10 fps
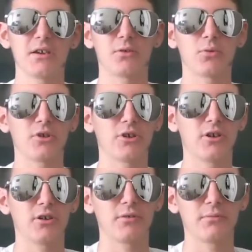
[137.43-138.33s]
I wanna
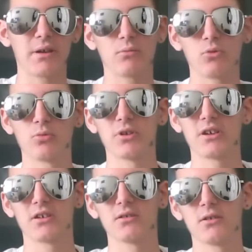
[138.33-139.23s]
make more
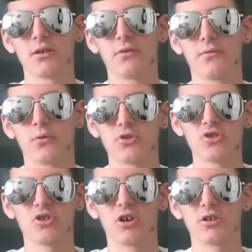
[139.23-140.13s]
money for
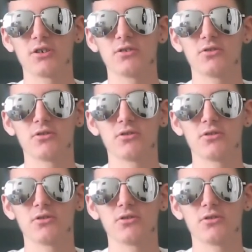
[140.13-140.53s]
you guys.